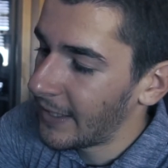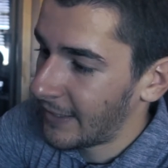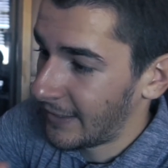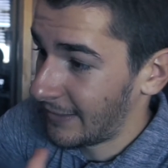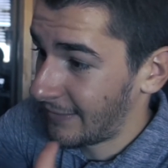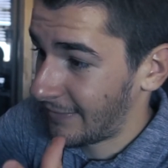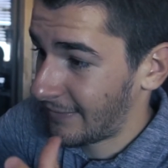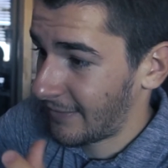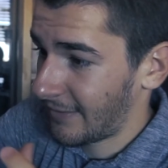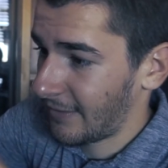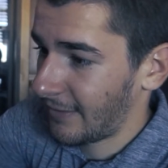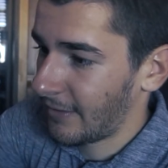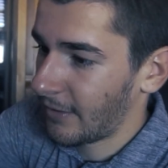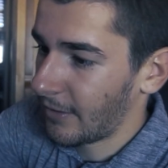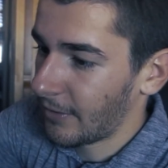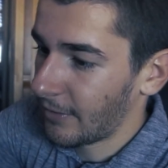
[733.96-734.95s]
It's
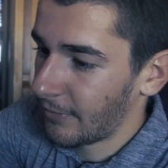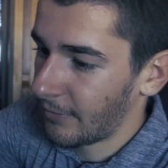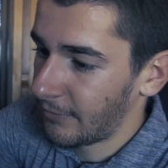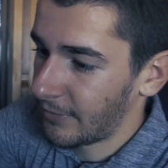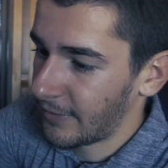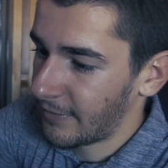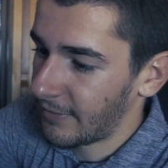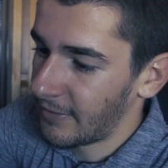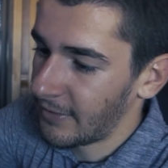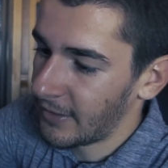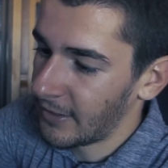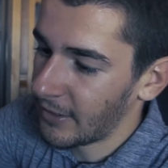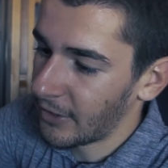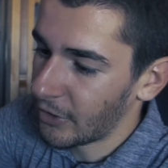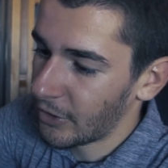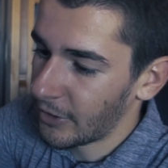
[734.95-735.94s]
with
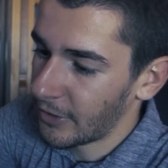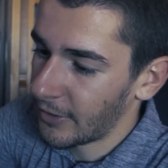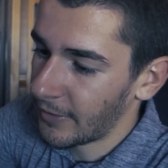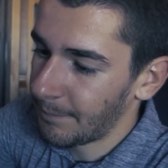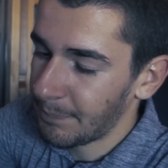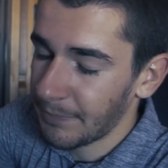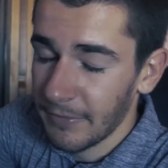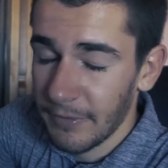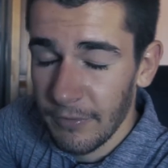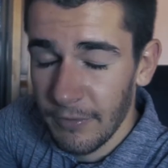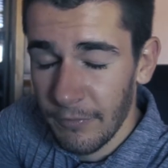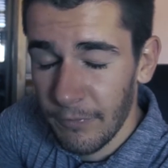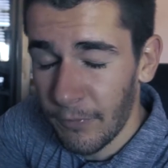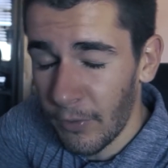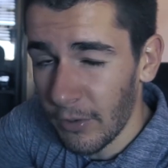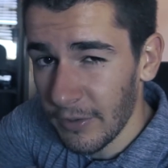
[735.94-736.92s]
the
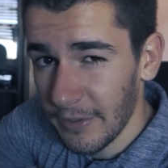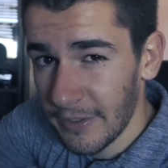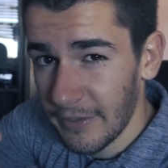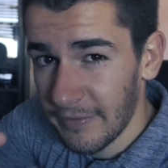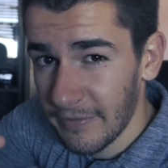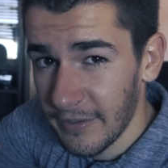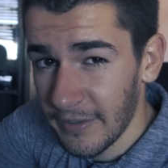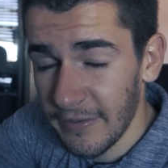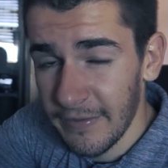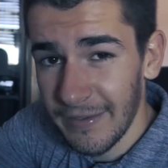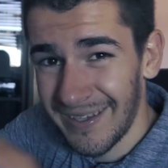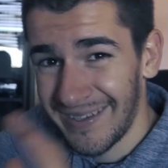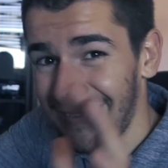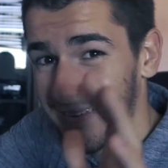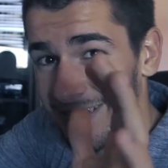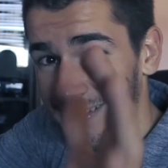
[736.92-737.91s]
focal distance,
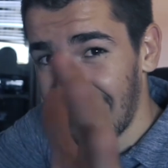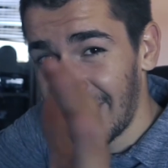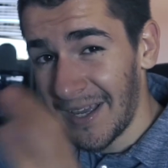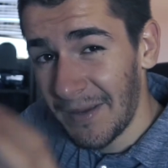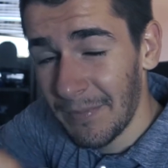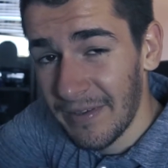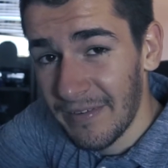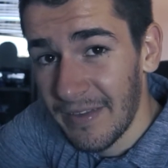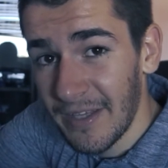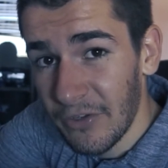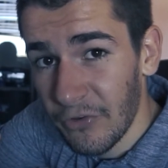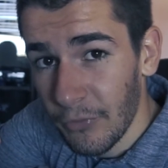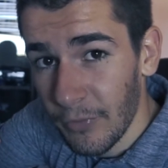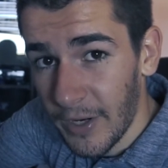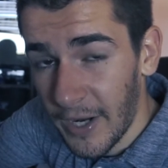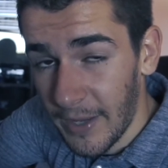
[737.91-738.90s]
it's the same as
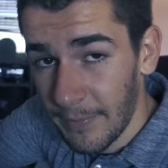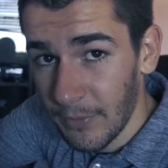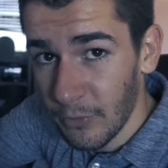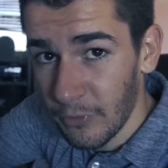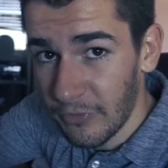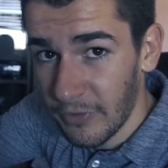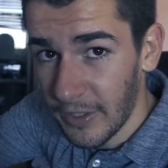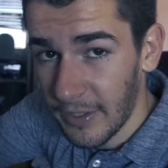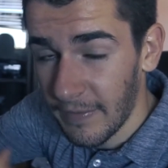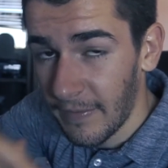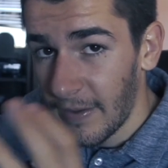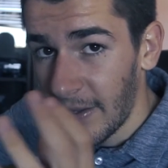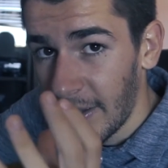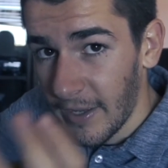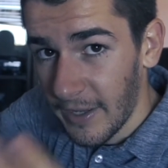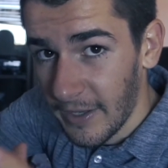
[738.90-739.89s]
this one. I'm using
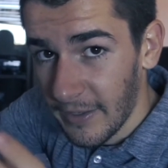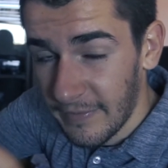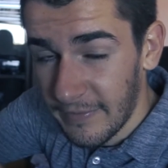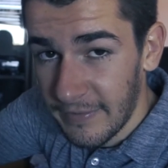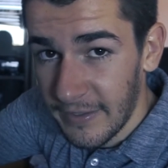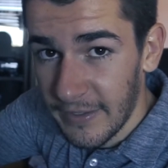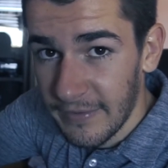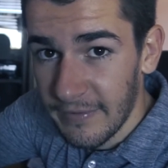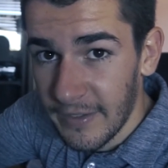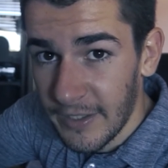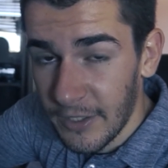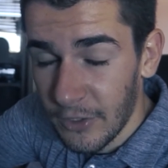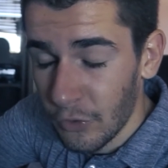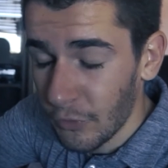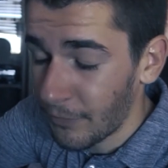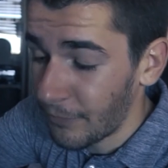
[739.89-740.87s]

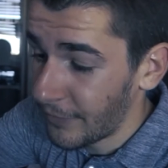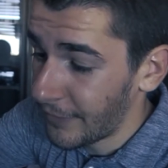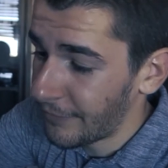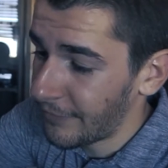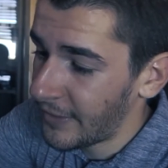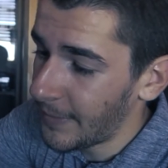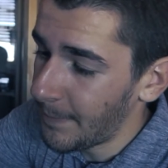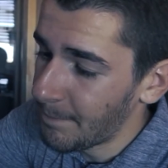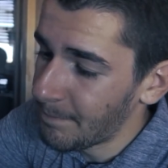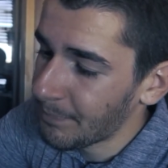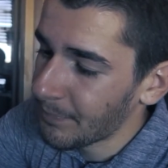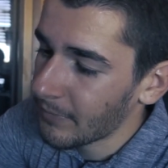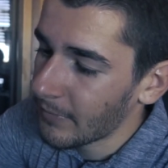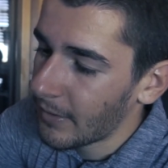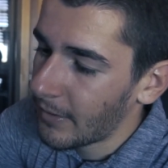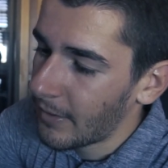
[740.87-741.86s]
16-50,
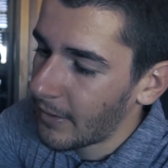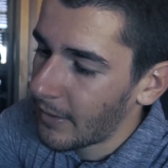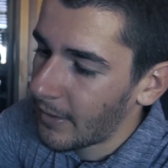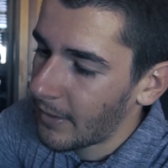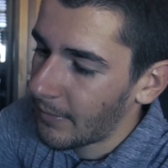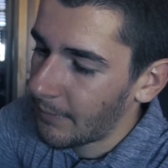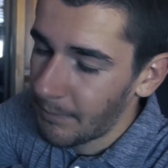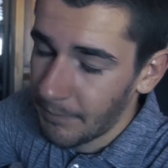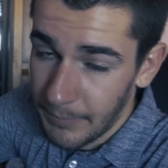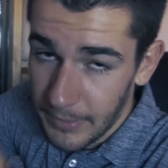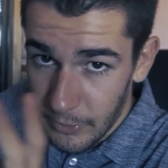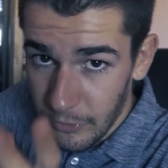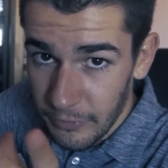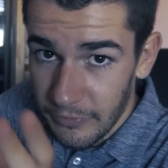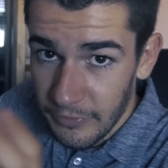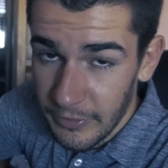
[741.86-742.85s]

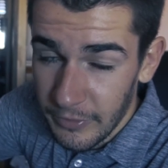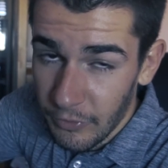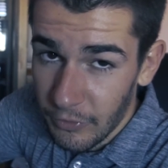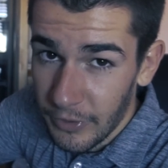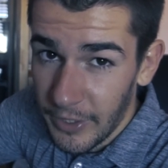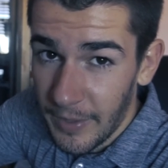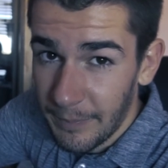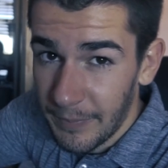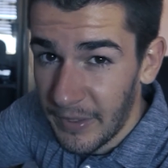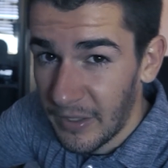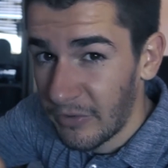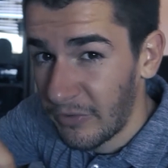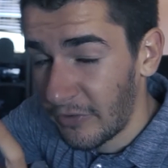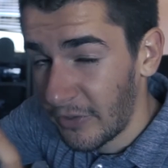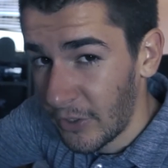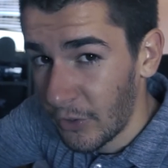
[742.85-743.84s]
because on
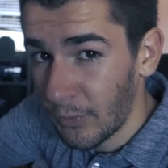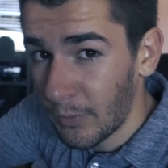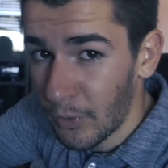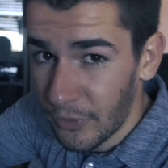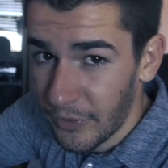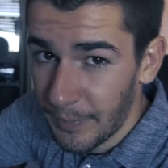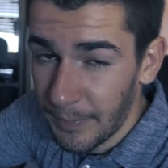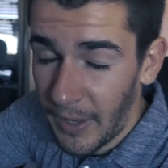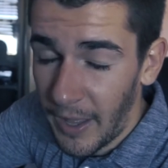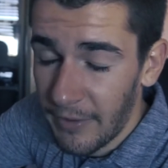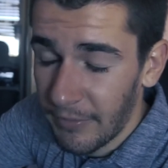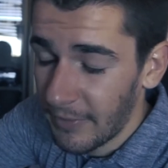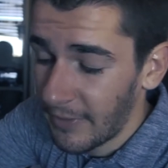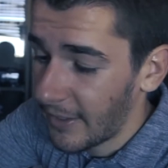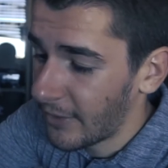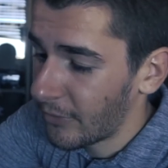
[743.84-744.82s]
APS-C you multiply
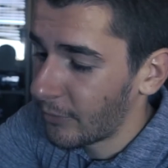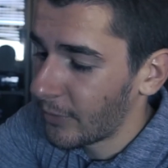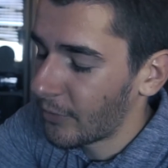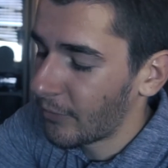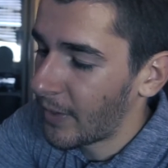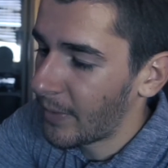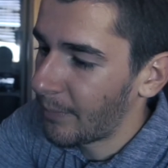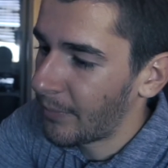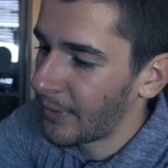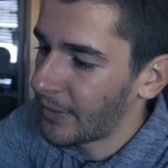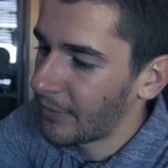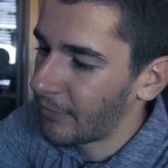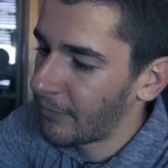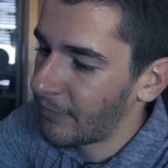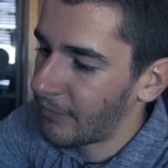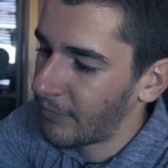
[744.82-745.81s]
that with
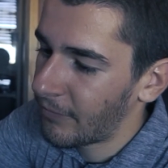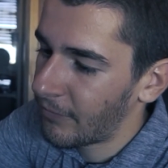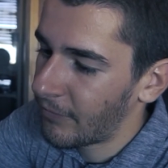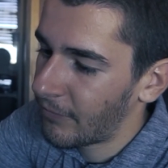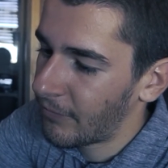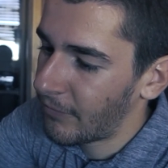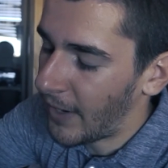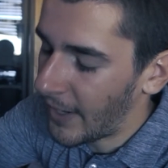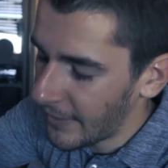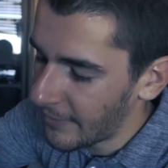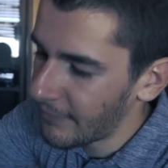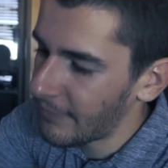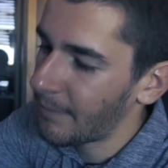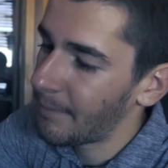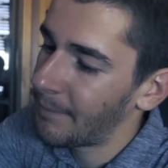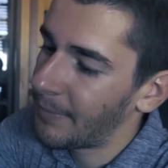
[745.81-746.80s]

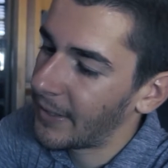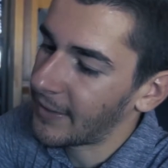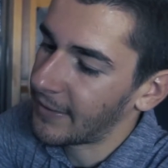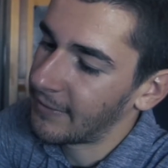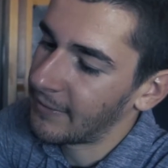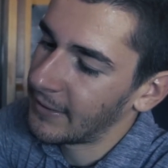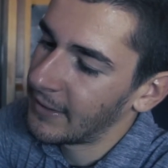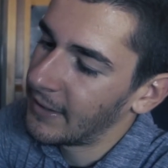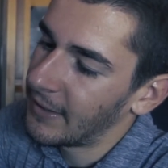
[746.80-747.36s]
1.5, but